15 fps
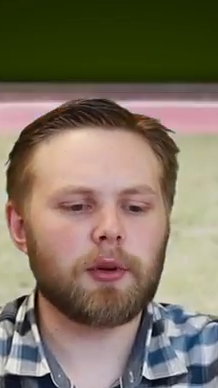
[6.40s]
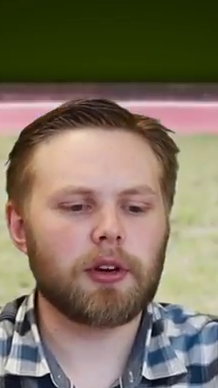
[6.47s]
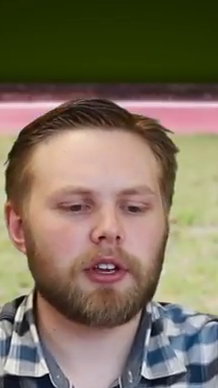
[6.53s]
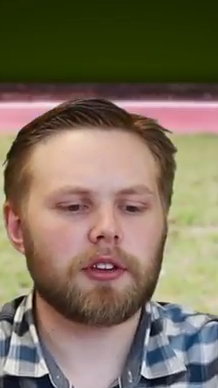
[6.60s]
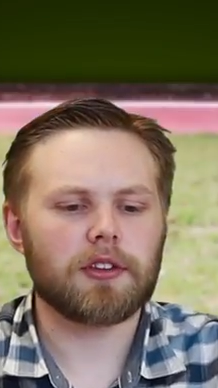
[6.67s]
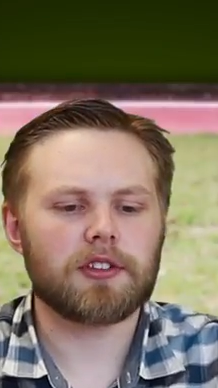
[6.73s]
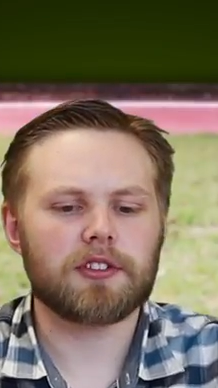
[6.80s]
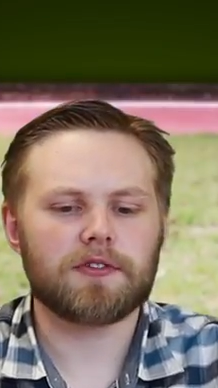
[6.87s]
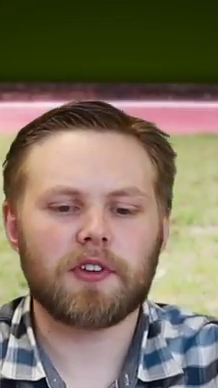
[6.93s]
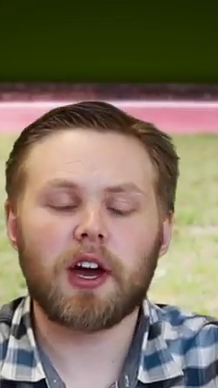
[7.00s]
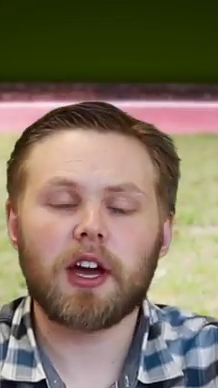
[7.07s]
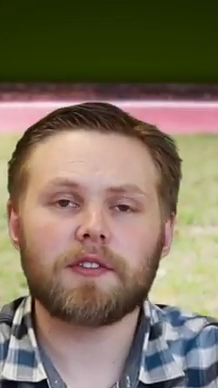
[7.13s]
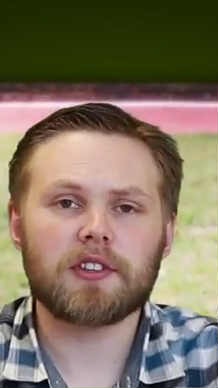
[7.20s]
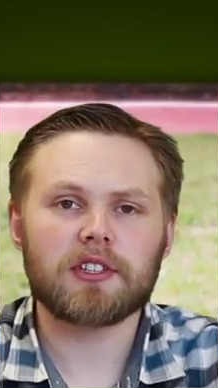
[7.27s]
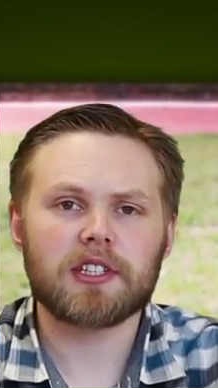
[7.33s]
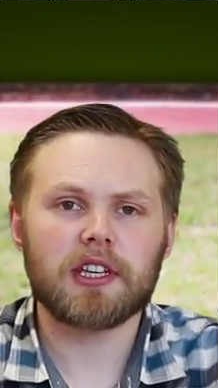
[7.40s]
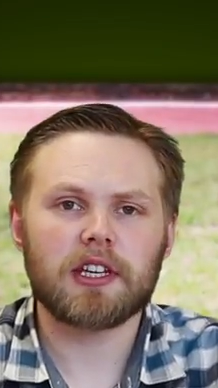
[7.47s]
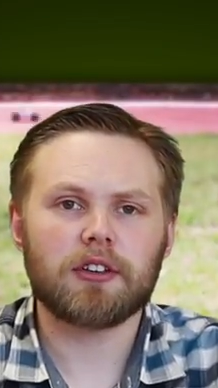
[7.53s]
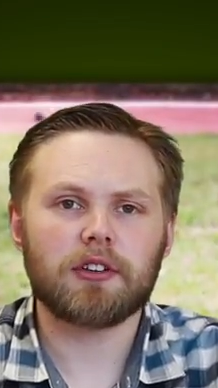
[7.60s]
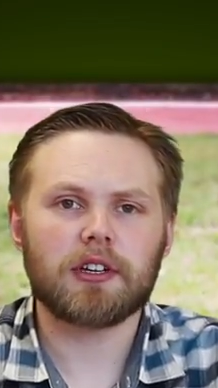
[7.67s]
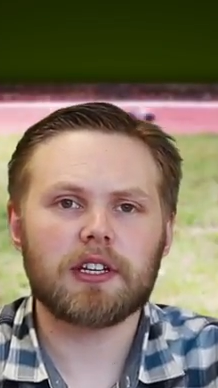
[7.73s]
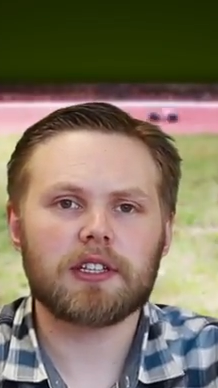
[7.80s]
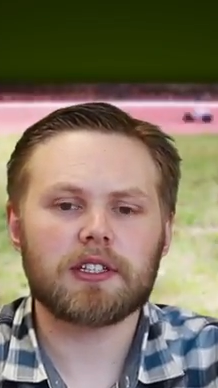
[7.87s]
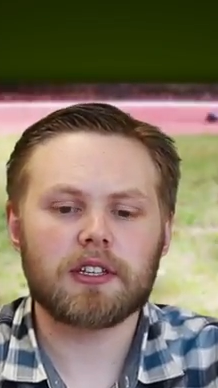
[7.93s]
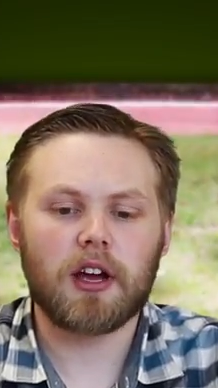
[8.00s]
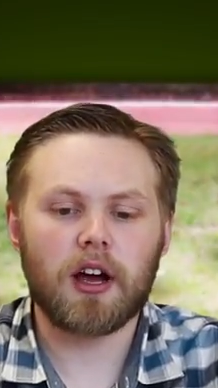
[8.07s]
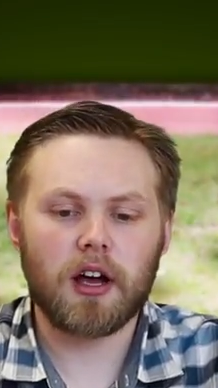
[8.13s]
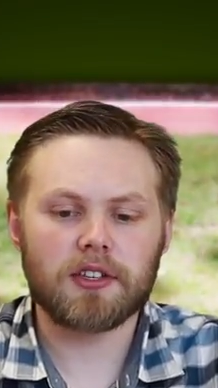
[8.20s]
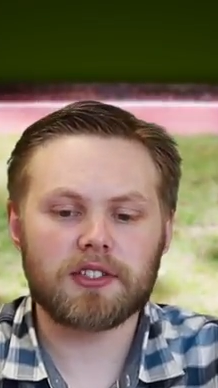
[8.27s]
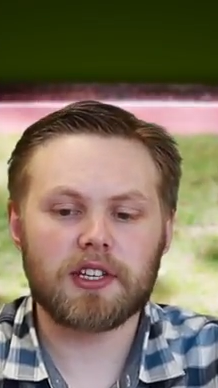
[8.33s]
we're looking at the Survivor Series
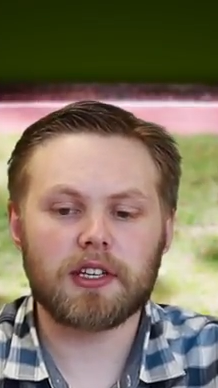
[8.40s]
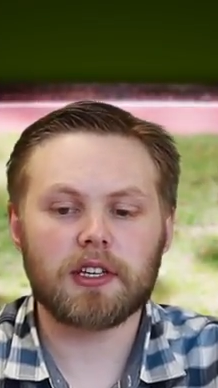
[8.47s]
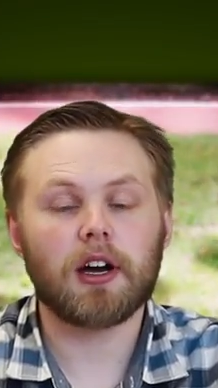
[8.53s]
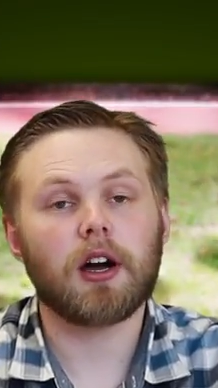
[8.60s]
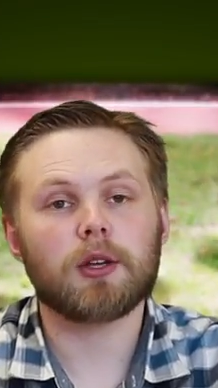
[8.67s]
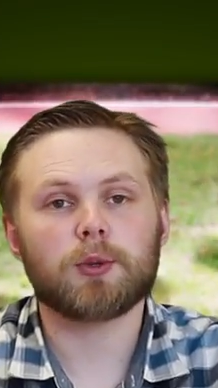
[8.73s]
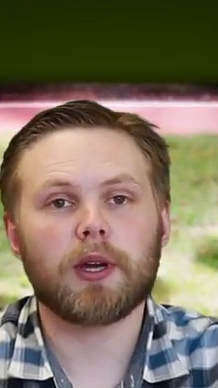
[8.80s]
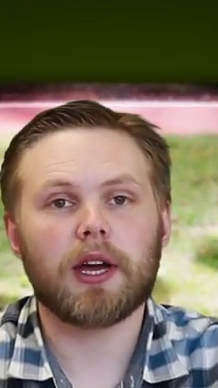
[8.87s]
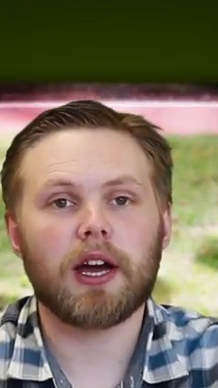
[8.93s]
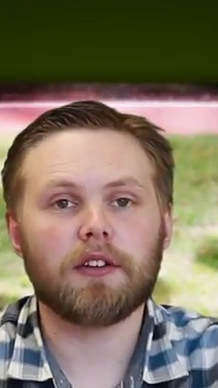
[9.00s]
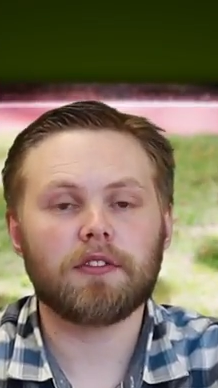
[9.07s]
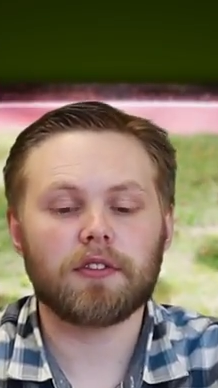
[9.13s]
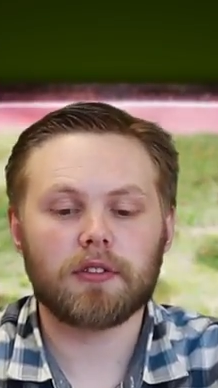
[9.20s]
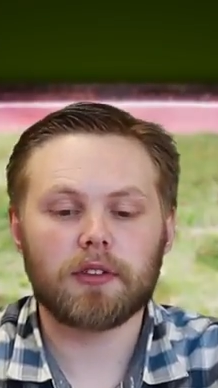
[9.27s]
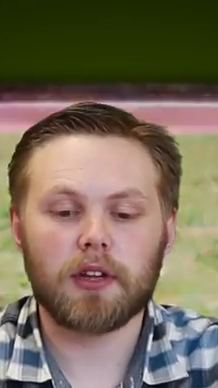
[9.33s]
RC cars we have.